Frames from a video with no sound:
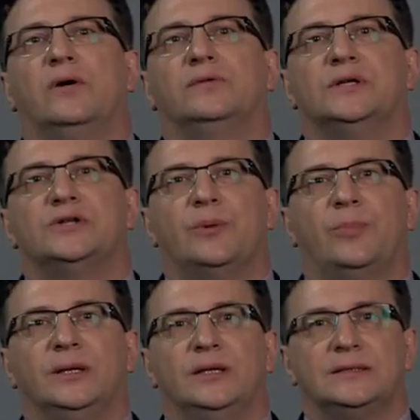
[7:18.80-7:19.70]
of the
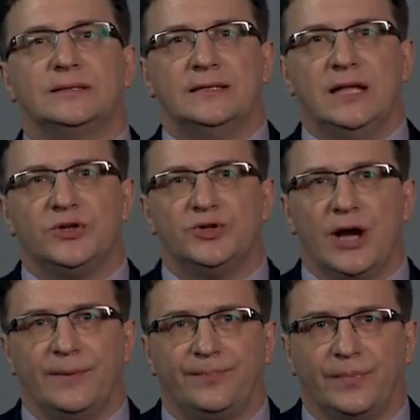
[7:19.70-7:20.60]
Japanese
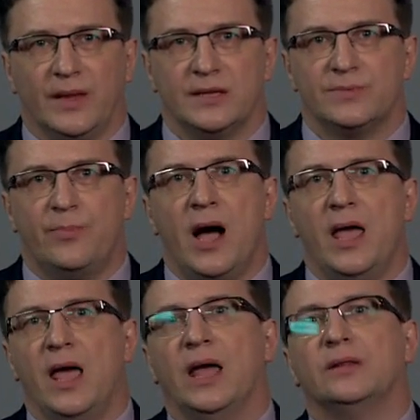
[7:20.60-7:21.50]
ninja, a
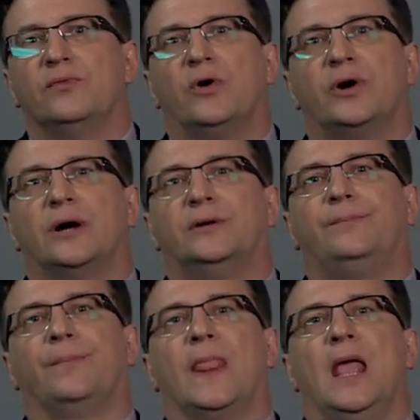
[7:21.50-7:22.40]
spy and warrior.
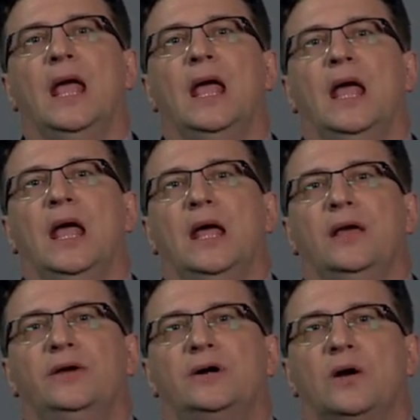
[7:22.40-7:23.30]

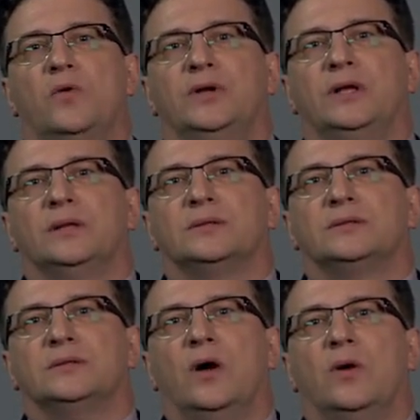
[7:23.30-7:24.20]
Here
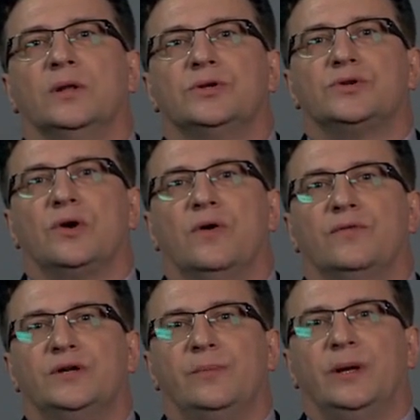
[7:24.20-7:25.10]
Akunin's knowledge
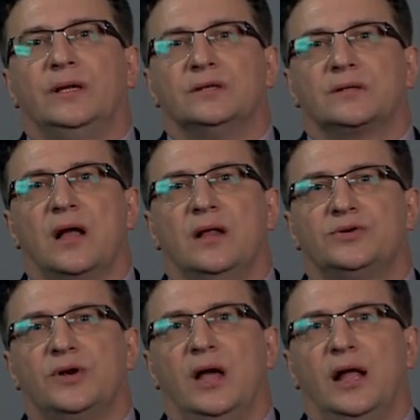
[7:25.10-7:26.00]
of Japanese
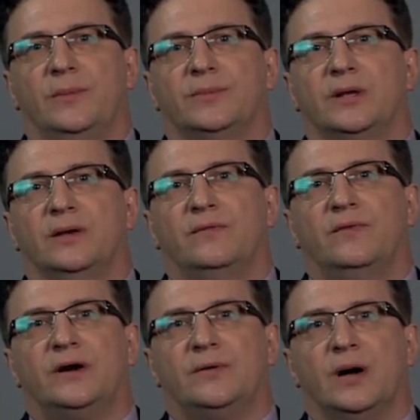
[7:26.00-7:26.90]
culture helped him
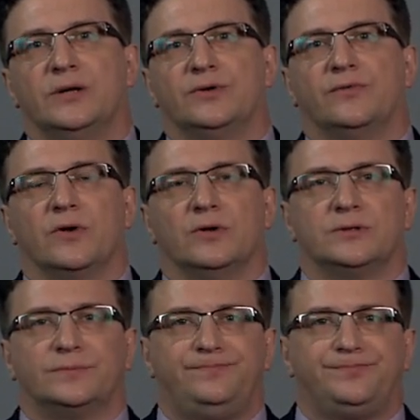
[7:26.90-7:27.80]
very much, of course.